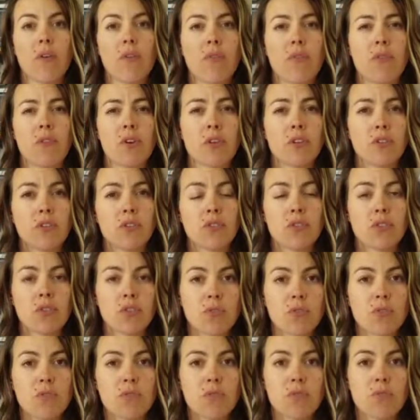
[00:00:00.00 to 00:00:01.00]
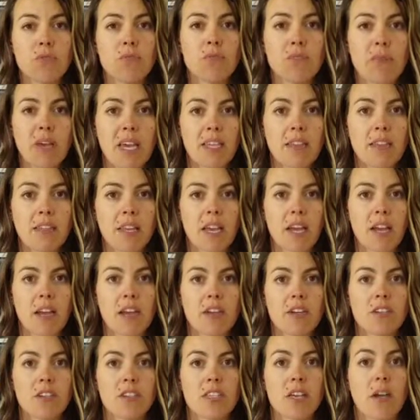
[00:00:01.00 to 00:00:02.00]
There's two main
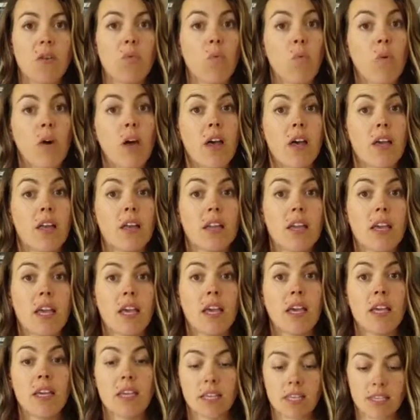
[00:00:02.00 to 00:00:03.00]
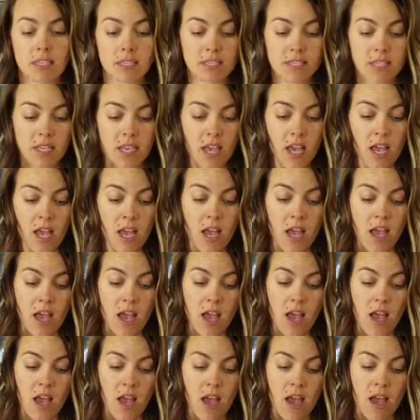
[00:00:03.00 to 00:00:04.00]
layers, and one is
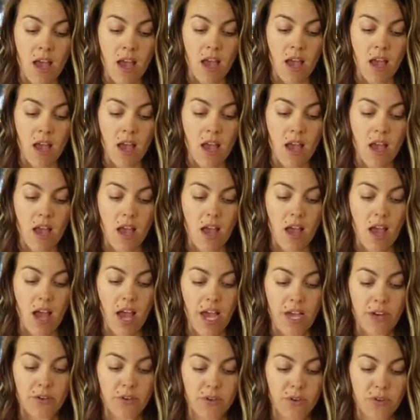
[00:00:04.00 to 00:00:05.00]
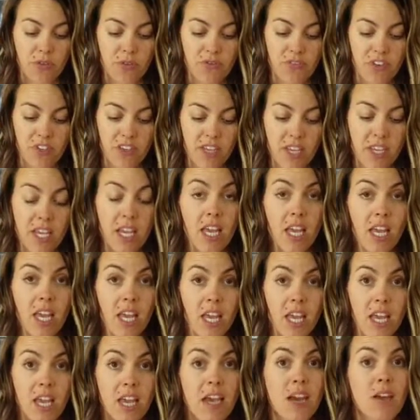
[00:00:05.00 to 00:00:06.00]
hydrophilic
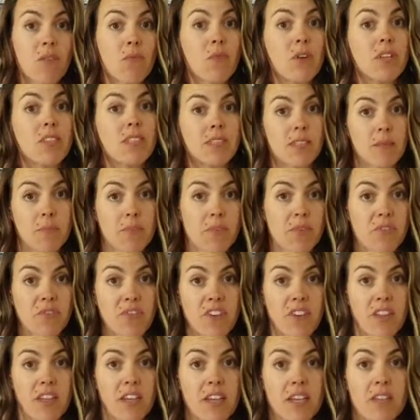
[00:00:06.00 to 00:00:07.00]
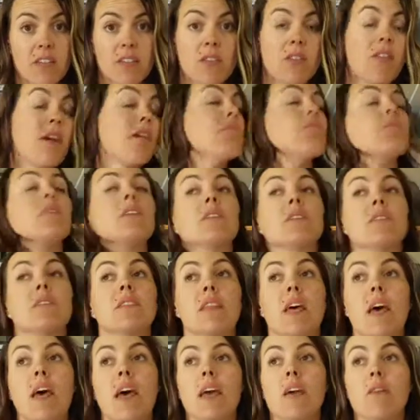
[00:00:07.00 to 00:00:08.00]
and one's lipophilic. So that means
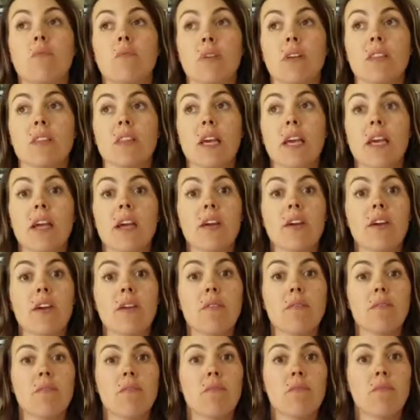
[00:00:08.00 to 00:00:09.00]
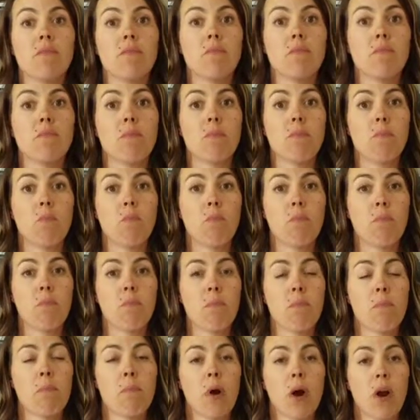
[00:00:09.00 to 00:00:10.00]
that in one layer,
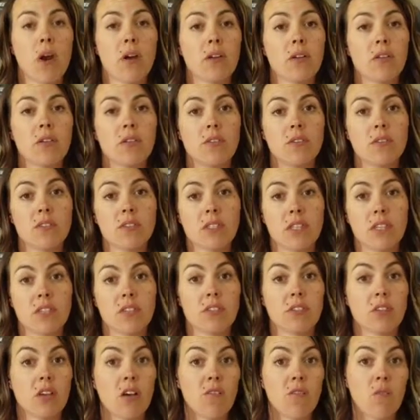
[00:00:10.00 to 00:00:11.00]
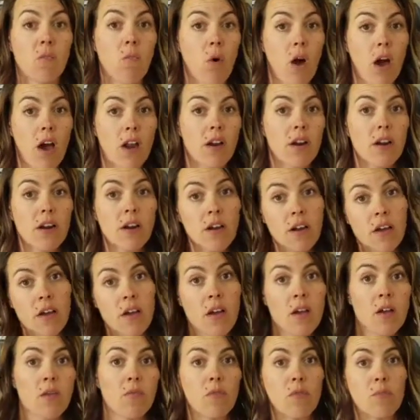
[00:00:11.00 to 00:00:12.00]
particles that dissolve in water
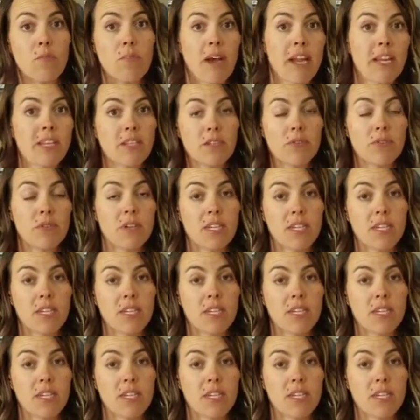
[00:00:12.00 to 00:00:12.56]
will bind to it